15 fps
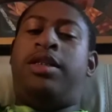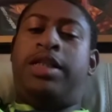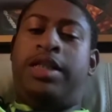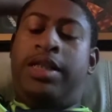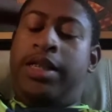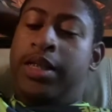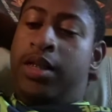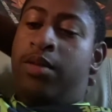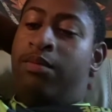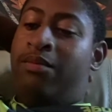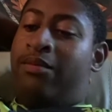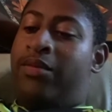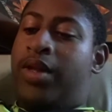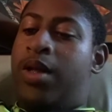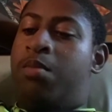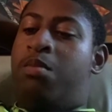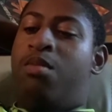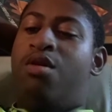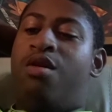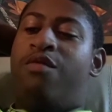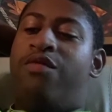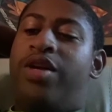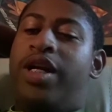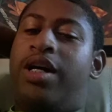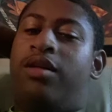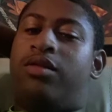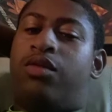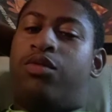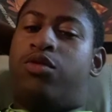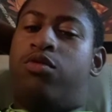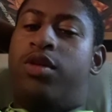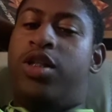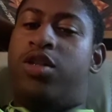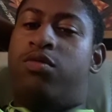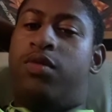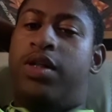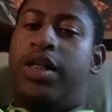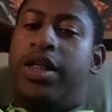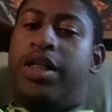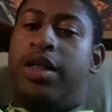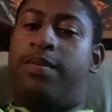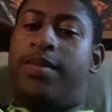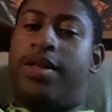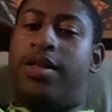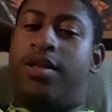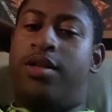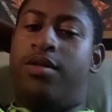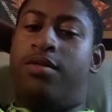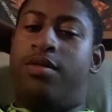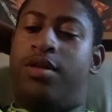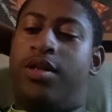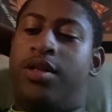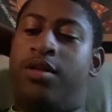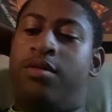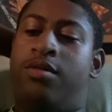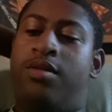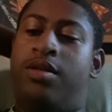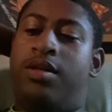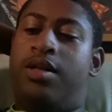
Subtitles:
Then more videos of 2020 coming soon too.